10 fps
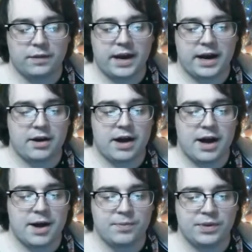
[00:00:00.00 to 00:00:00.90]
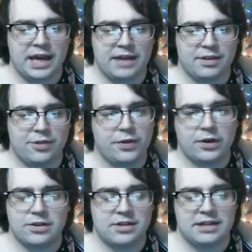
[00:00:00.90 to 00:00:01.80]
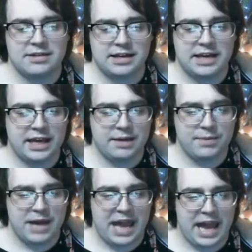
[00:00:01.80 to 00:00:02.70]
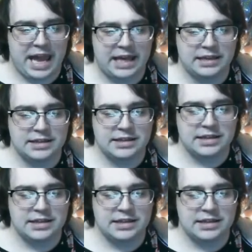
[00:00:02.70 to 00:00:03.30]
there. Yeah, in the third season, him and